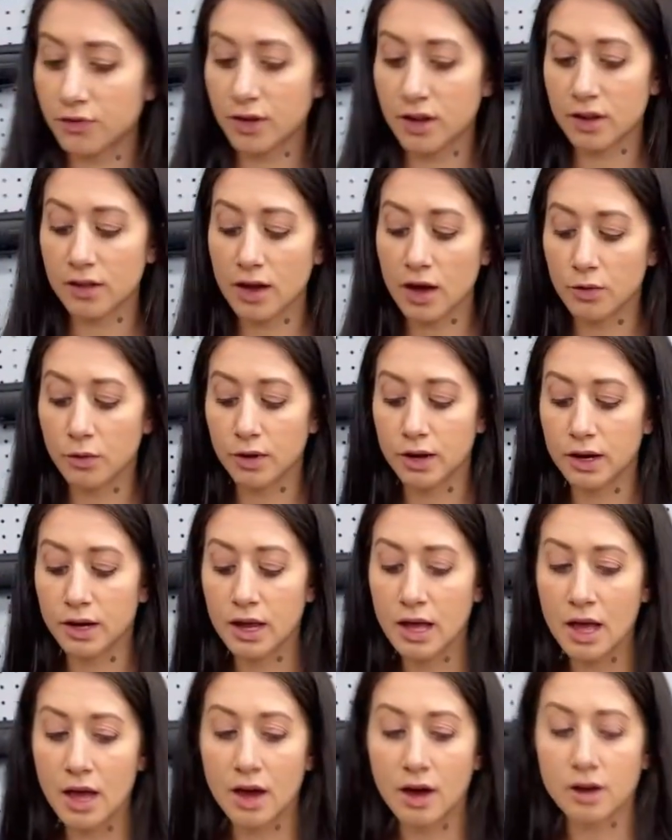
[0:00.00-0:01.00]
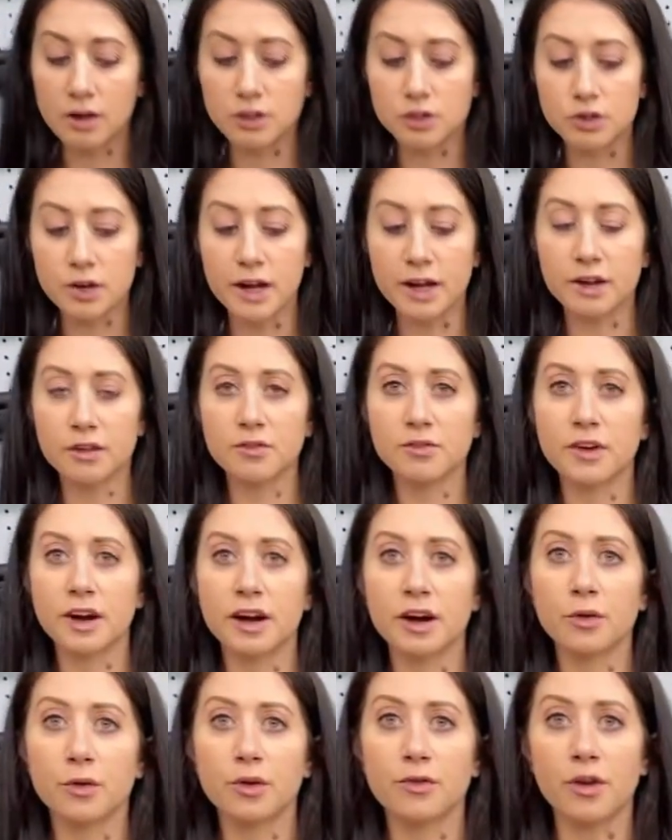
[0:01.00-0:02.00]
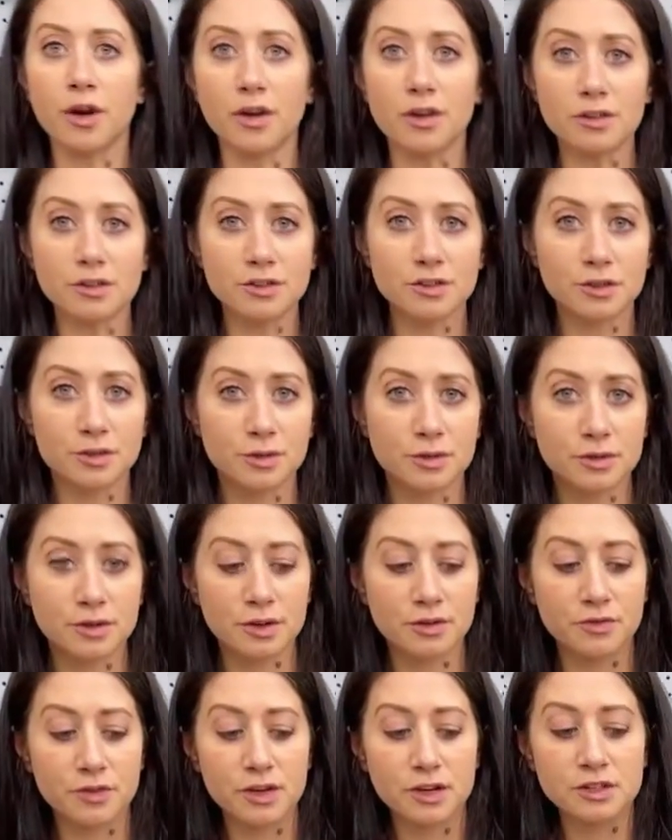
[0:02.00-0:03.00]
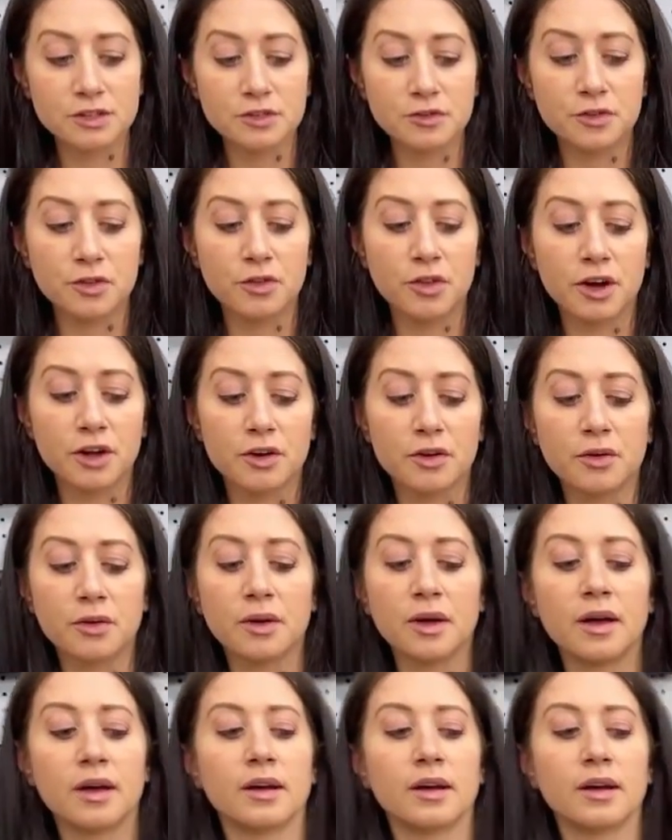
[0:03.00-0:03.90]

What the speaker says: out of that one. Our Dragonfire we've also converted to full auto.